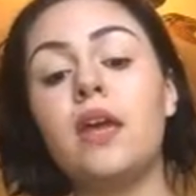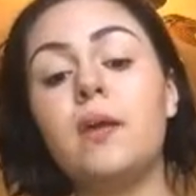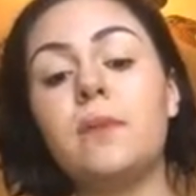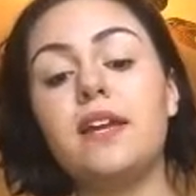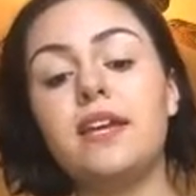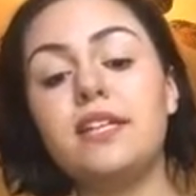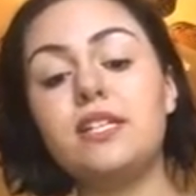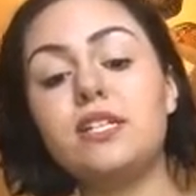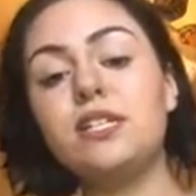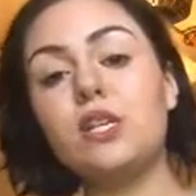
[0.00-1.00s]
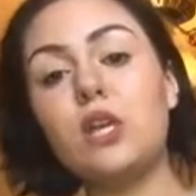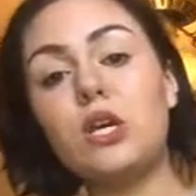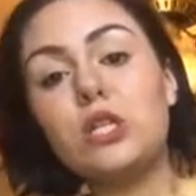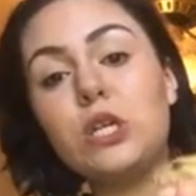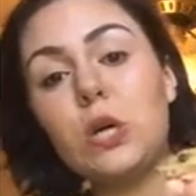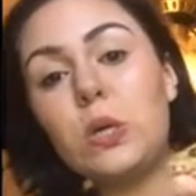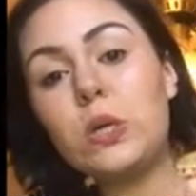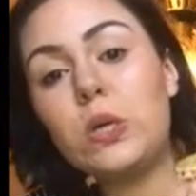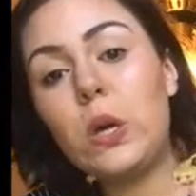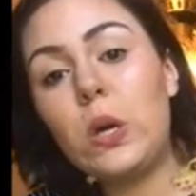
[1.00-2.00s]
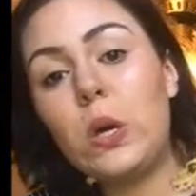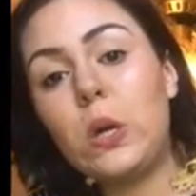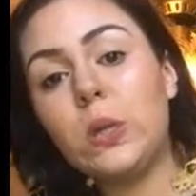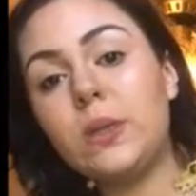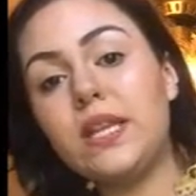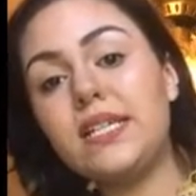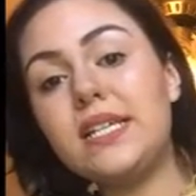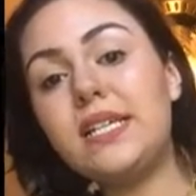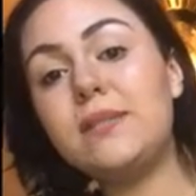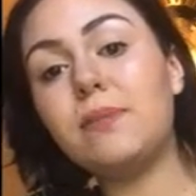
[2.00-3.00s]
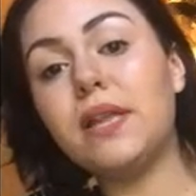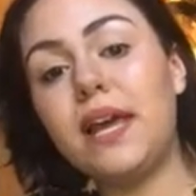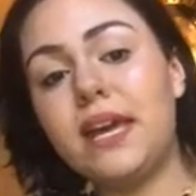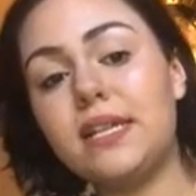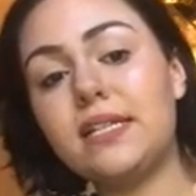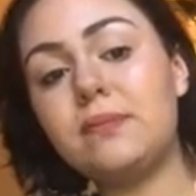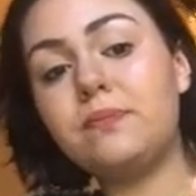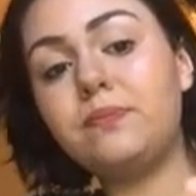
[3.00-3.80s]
But he's just so cute. This is Blaze.